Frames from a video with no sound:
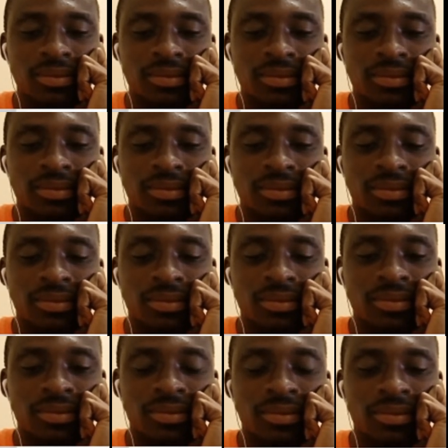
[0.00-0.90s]

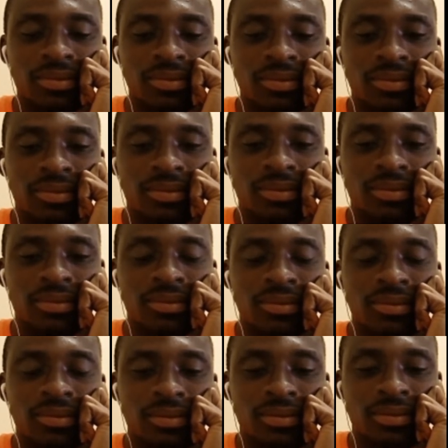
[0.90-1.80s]

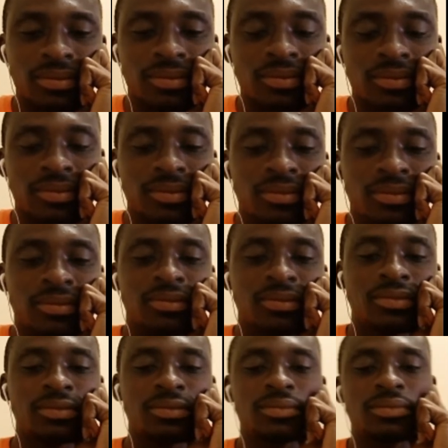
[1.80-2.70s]

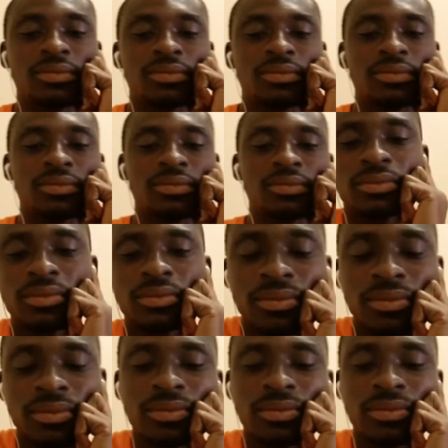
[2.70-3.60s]

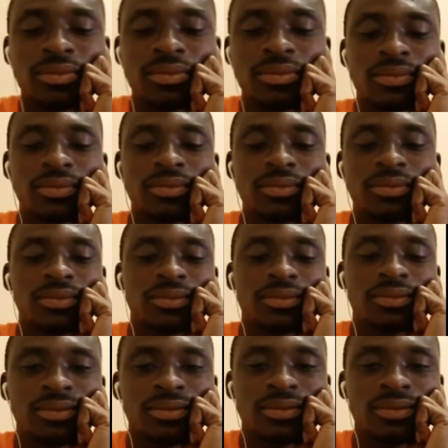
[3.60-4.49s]

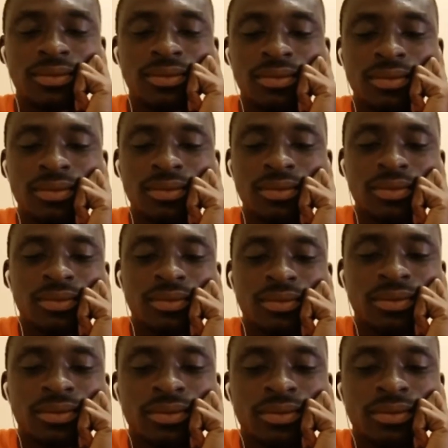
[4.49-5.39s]

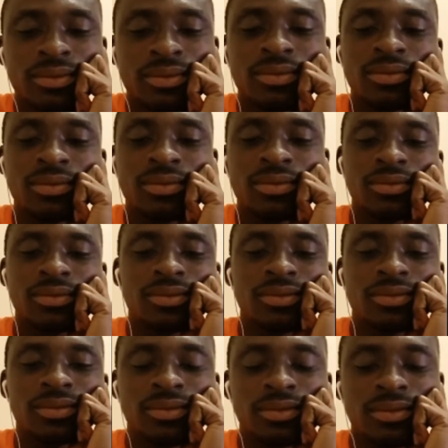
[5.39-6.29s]

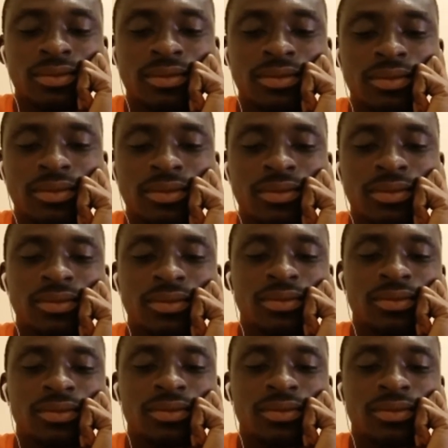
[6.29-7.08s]
This person isn't speaking.